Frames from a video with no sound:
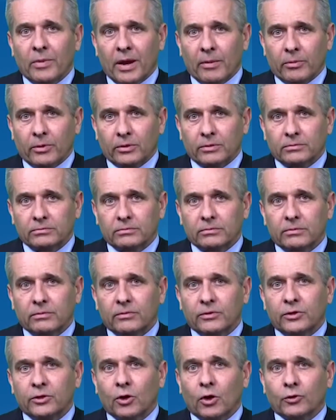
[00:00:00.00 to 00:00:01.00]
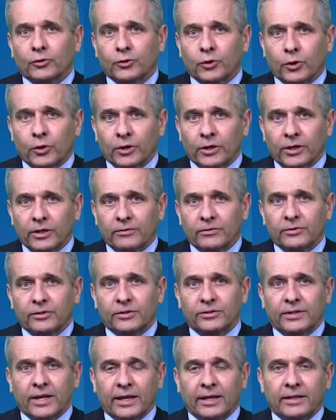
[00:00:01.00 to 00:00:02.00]
Remember, the
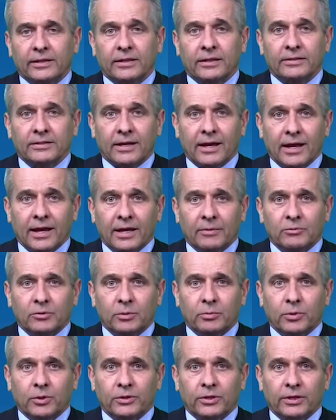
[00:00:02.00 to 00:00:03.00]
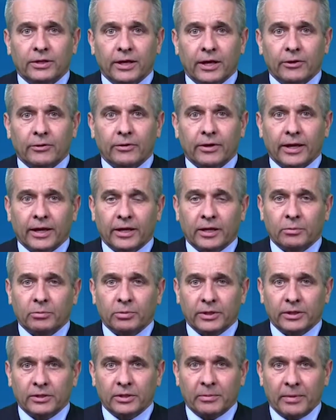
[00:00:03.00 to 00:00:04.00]
alternative to taking the time to put together
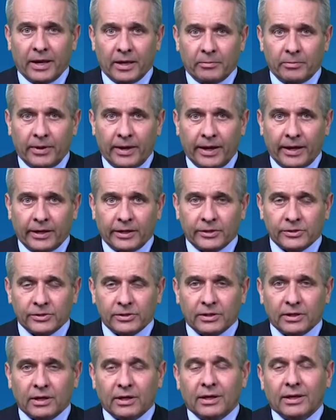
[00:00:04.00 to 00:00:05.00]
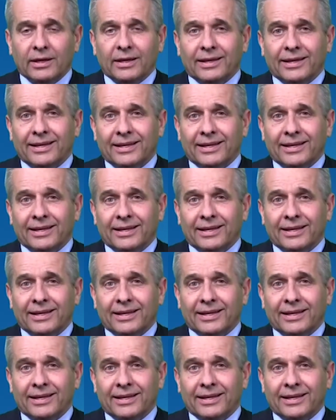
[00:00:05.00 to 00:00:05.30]
a complete demand package